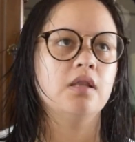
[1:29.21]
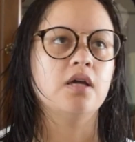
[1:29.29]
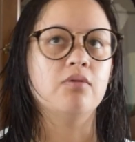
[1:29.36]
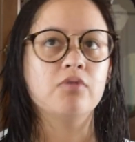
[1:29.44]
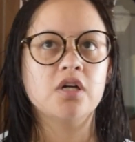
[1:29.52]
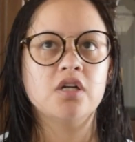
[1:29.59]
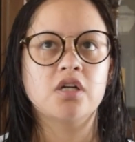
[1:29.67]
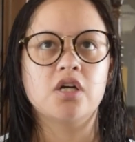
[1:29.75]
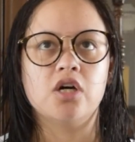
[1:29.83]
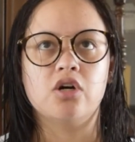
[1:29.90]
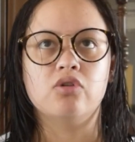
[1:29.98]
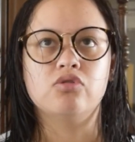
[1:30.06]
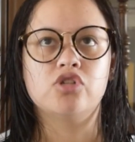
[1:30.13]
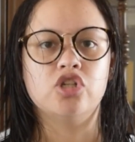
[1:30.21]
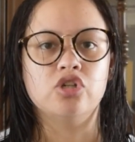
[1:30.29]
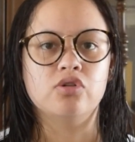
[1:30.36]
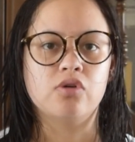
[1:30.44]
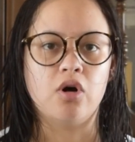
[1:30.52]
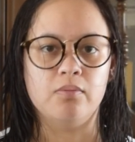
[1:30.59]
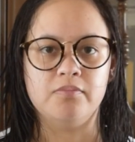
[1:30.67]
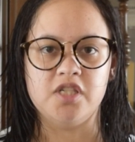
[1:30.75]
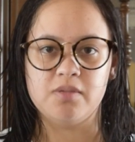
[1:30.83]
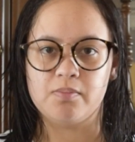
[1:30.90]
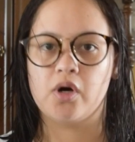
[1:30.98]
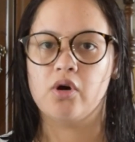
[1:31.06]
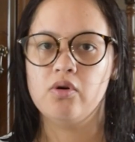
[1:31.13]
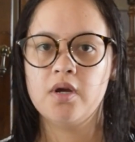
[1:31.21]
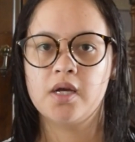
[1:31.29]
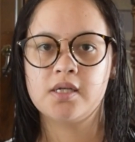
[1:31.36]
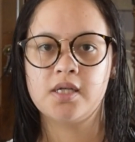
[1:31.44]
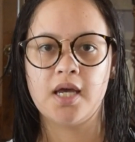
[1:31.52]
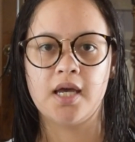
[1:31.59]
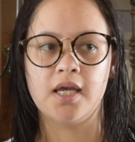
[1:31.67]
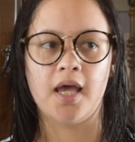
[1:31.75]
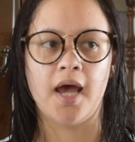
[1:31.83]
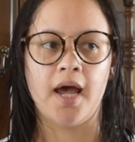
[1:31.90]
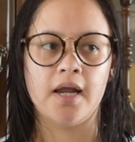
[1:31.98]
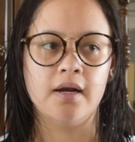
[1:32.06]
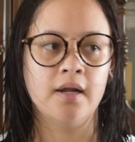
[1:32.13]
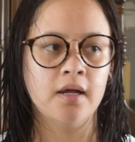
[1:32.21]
Then we're gonna go to Home Depot and get